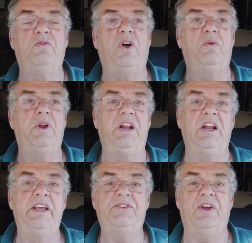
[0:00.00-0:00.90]
follow
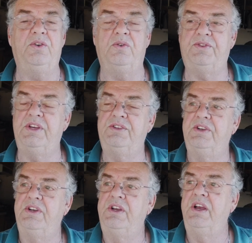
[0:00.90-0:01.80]
any links on those
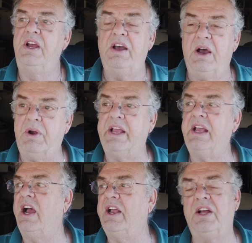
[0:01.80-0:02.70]
things. But
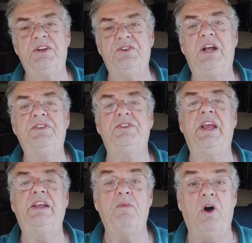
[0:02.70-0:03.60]
I got the chance to
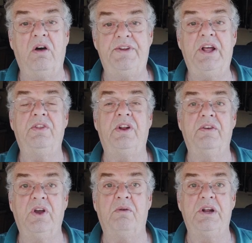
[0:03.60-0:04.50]
take them off now
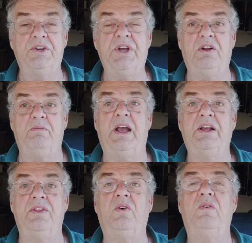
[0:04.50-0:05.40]
that I've got my channel
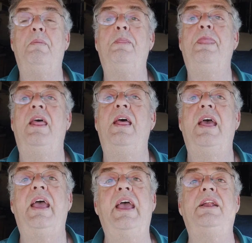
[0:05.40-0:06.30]
back, though.
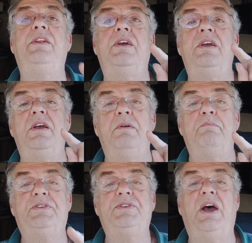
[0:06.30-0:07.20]
And
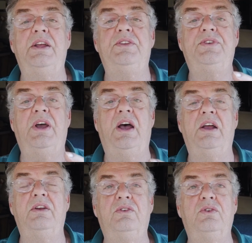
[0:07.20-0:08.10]
besides,
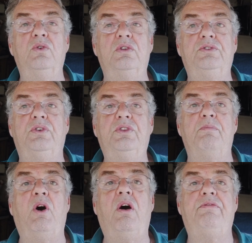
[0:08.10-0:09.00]
Google took
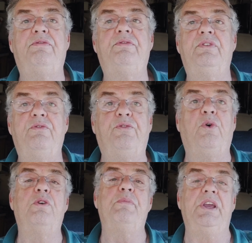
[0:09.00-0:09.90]
them off
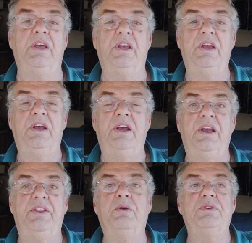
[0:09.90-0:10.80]
for me.
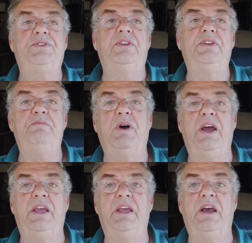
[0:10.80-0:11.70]
They were still in
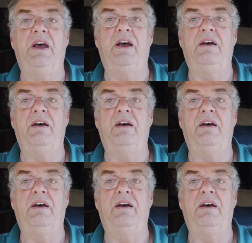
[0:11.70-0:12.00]
my